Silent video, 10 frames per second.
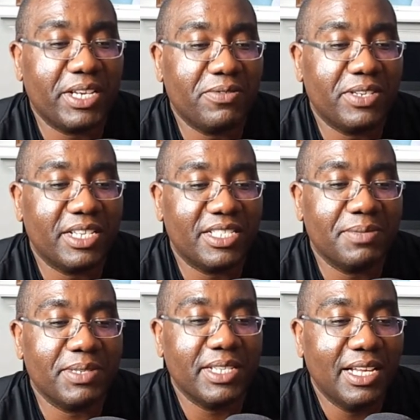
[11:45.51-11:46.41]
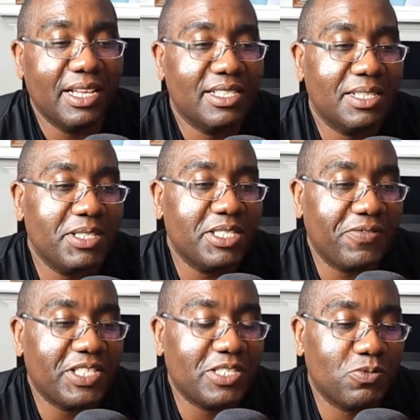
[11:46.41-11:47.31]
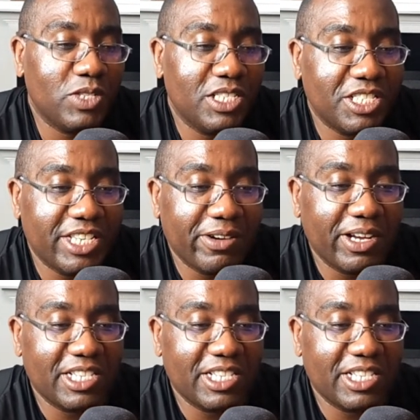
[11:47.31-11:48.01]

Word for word: on it because some of the, some of the stuff is just really generic.